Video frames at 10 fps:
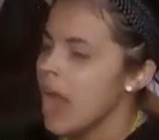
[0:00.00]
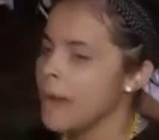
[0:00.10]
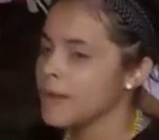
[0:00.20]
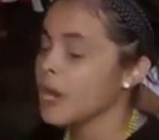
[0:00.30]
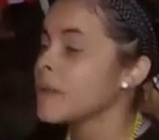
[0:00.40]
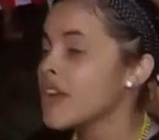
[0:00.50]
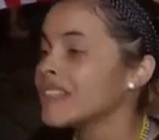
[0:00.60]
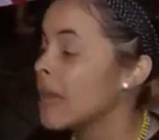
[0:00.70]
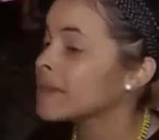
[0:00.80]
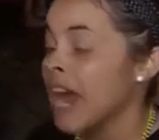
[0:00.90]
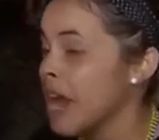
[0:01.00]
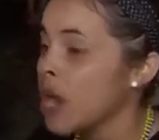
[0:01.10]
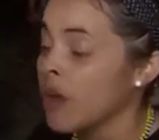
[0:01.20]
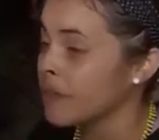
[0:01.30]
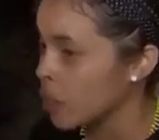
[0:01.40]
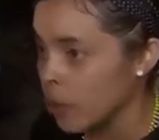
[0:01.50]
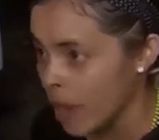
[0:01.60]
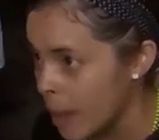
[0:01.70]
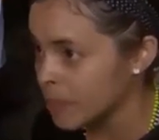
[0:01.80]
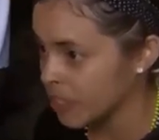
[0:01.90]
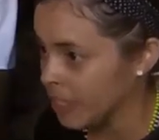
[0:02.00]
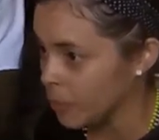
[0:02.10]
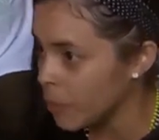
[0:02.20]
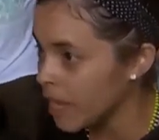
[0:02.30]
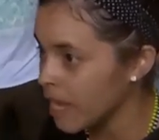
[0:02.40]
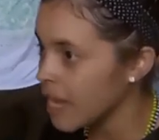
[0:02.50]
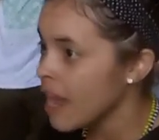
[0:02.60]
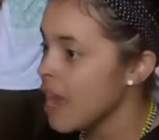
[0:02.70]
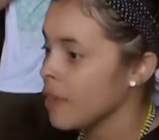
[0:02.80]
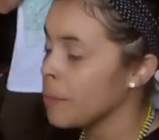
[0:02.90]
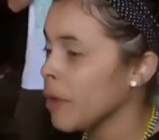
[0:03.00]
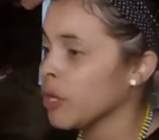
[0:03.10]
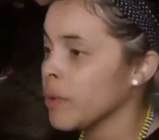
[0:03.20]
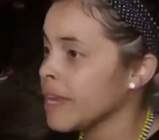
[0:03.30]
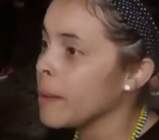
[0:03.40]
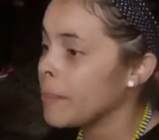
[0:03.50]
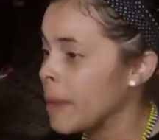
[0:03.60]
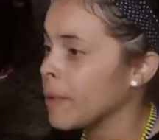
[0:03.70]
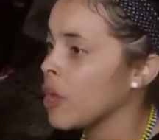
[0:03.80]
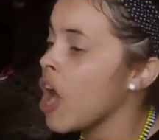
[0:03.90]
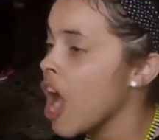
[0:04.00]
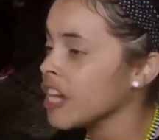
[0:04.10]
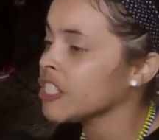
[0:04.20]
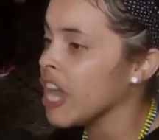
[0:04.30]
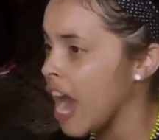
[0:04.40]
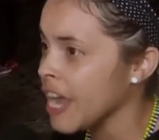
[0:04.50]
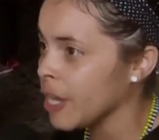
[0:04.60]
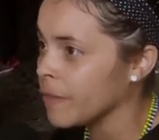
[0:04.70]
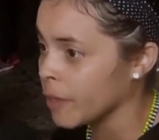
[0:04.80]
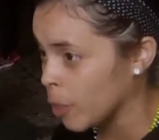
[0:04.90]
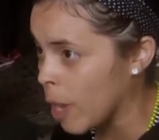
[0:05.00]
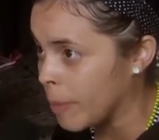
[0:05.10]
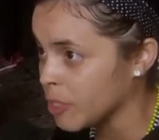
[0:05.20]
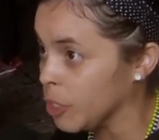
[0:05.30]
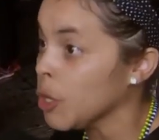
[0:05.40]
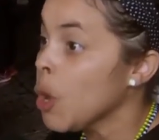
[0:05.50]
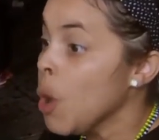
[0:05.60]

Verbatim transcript: I'm here because I'm tired of the corruption. We, the Puerto Rican people, are tired of the corruption.